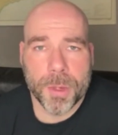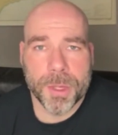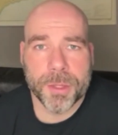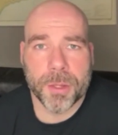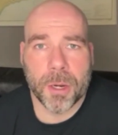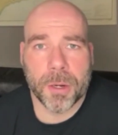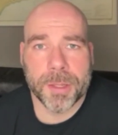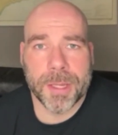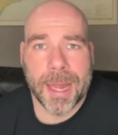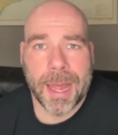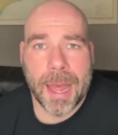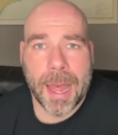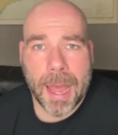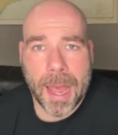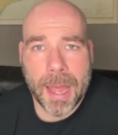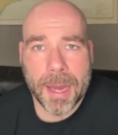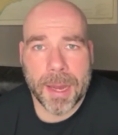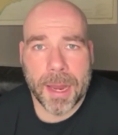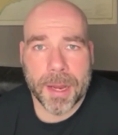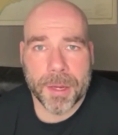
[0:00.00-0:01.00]
We start to
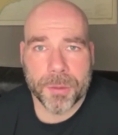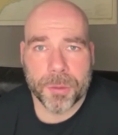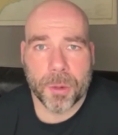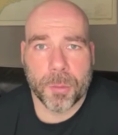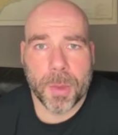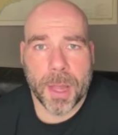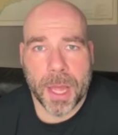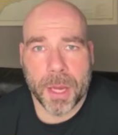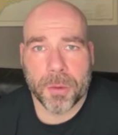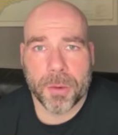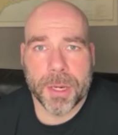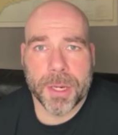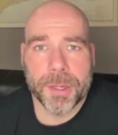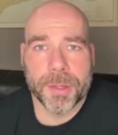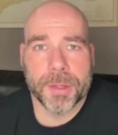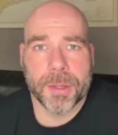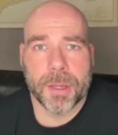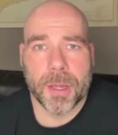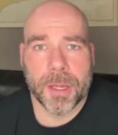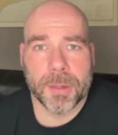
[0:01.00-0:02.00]
add extra
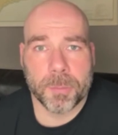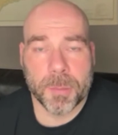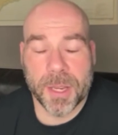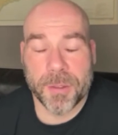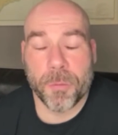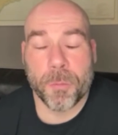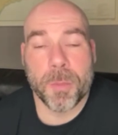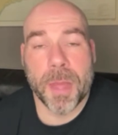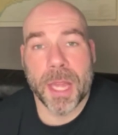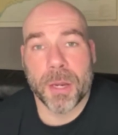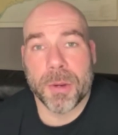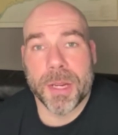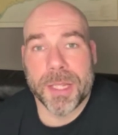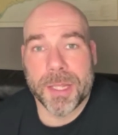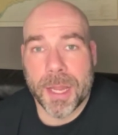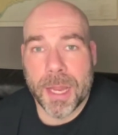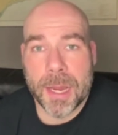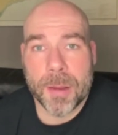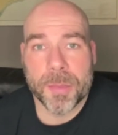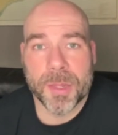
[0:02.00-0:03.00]
batteries, different battery
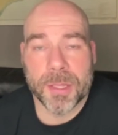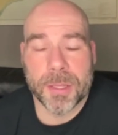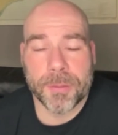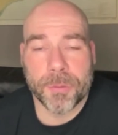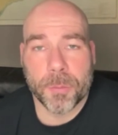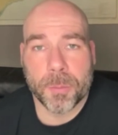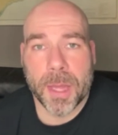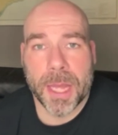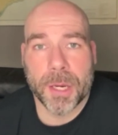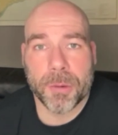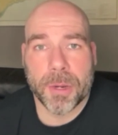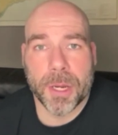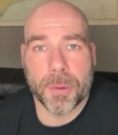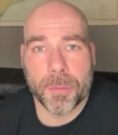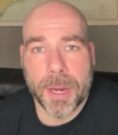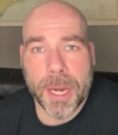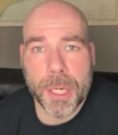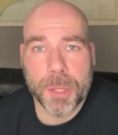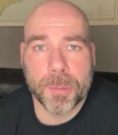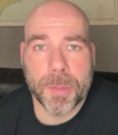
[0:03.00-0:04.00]
types and different battery
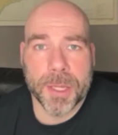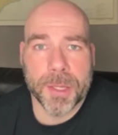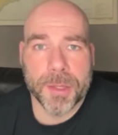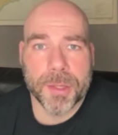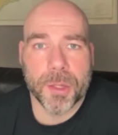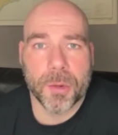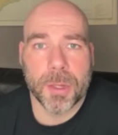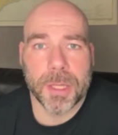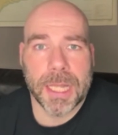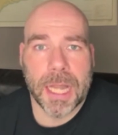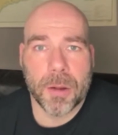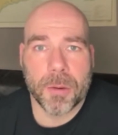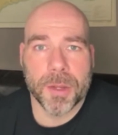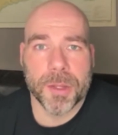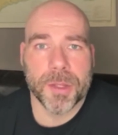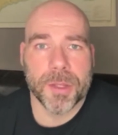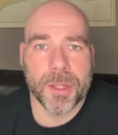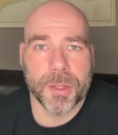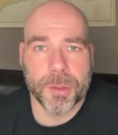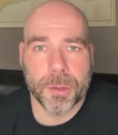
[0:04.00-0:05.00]
arrangements to allow
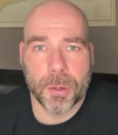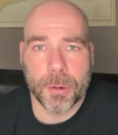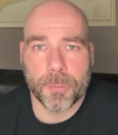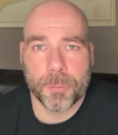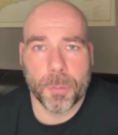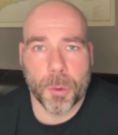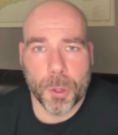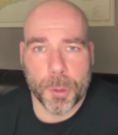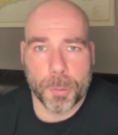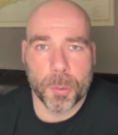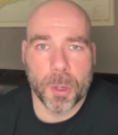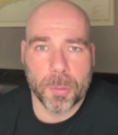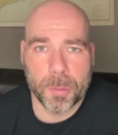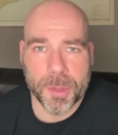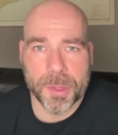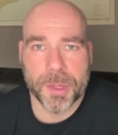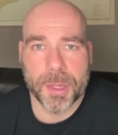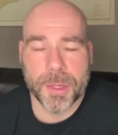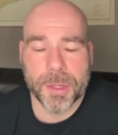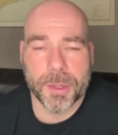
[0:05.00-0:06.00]
us to serve both
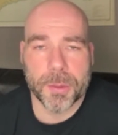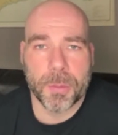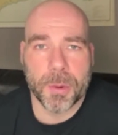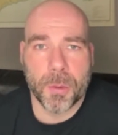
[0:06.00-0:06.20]
purposes.